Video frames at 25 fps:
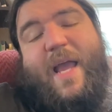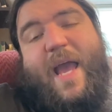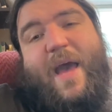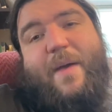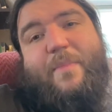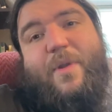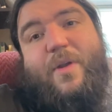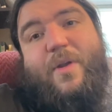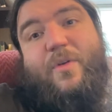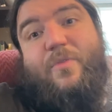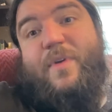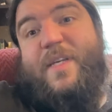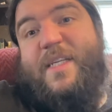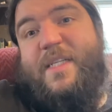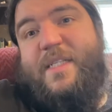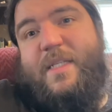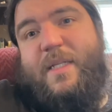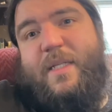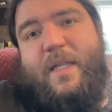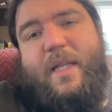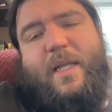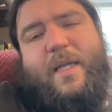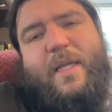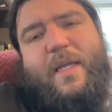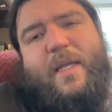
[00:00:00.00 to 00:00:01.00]
happened
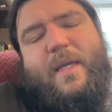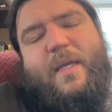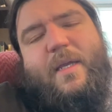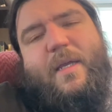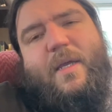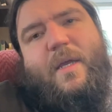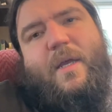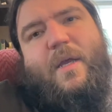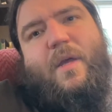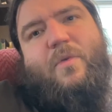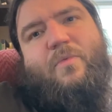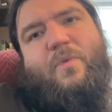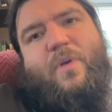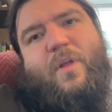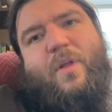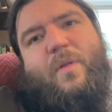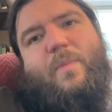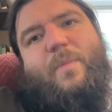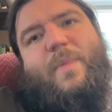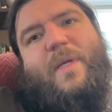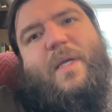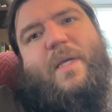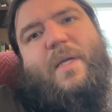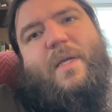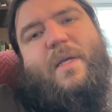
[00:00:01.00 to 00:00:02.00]
recently will
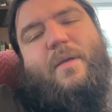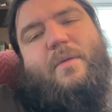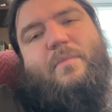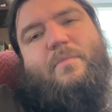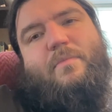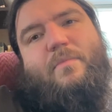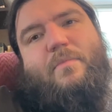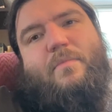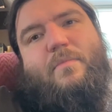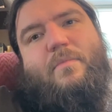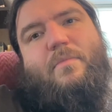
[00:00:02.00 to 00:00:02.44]
be